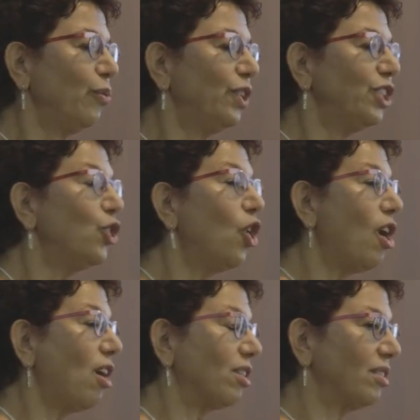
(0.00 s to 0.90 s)
with
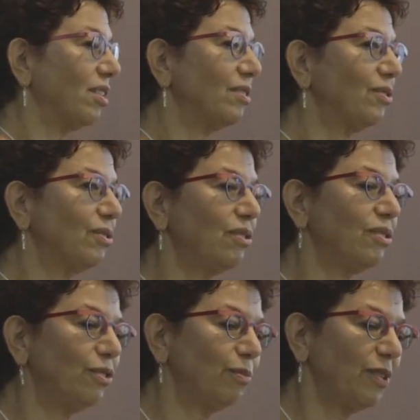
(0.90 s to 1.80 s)
guard to
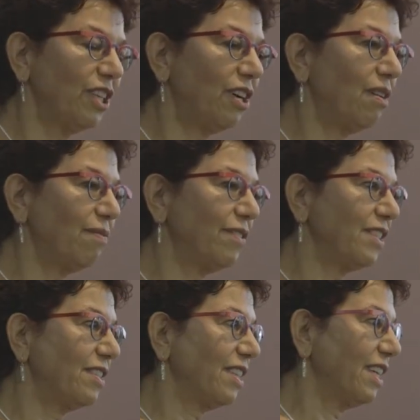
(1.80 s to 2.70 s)
go to my
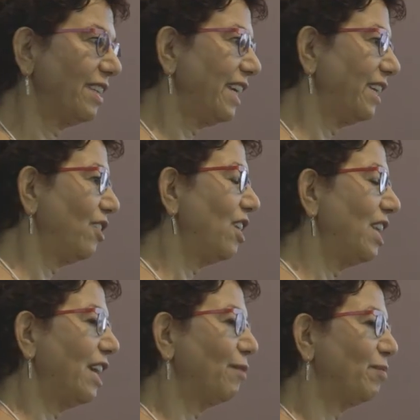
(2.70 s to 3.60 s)
office and
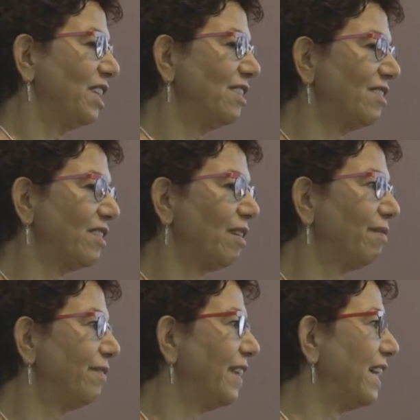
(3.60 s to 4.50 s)
collect my
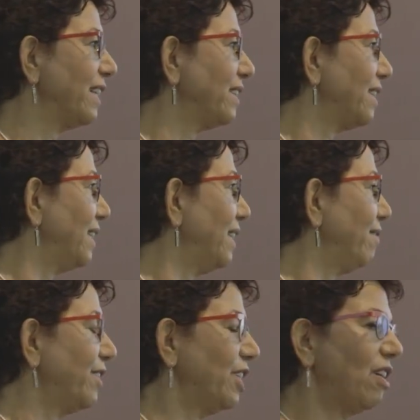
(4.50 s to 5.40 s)
stuff and
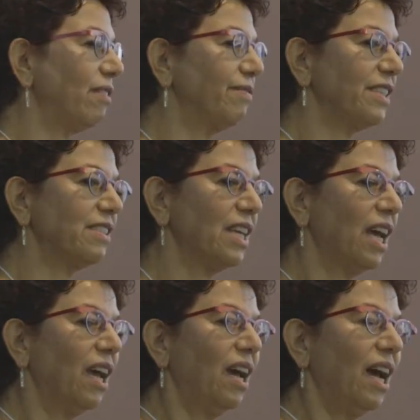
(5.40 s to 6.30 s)
leave the office.
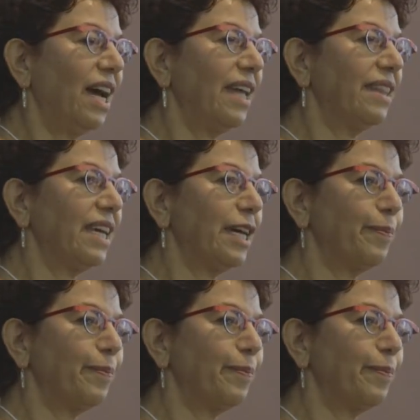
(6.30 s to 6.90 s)
And